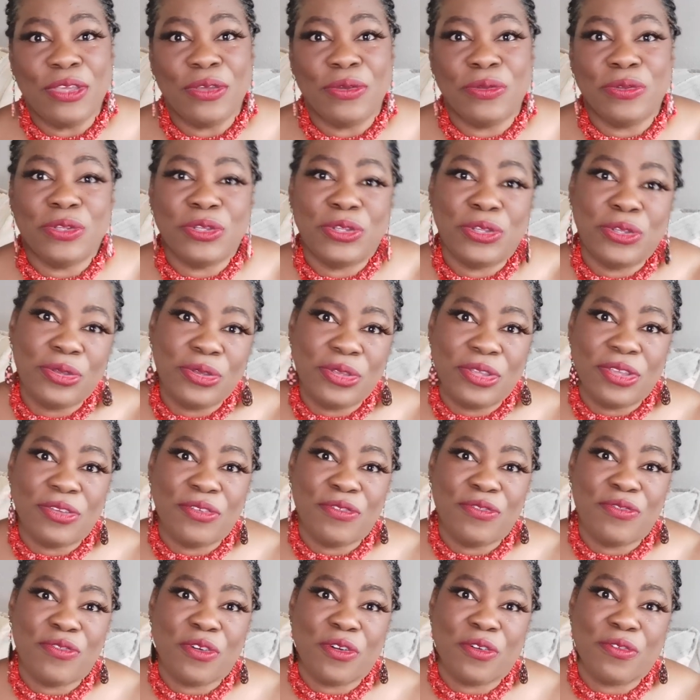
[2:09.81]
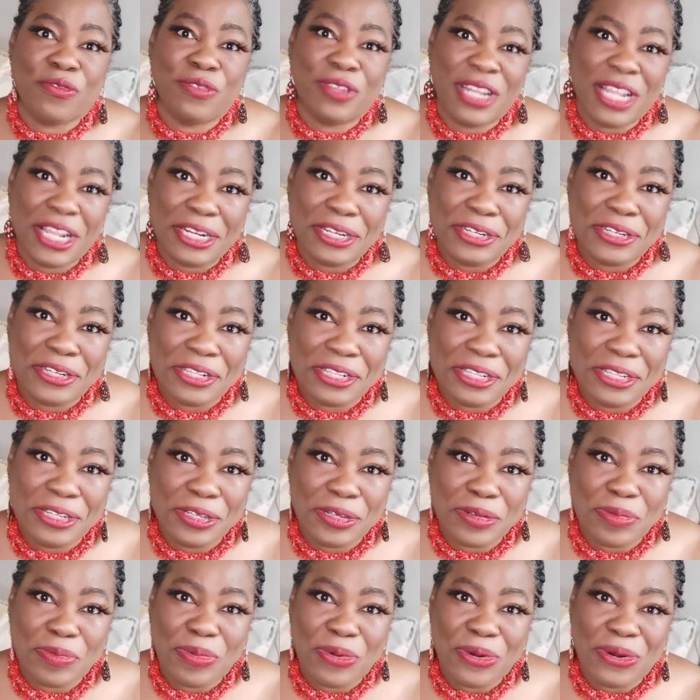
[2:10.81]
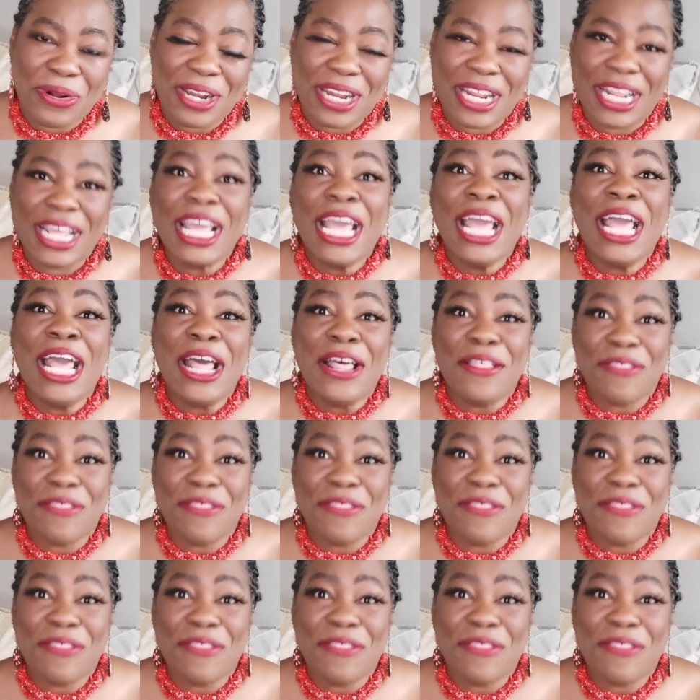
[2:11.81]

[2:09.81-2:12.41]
you to you for financially supporting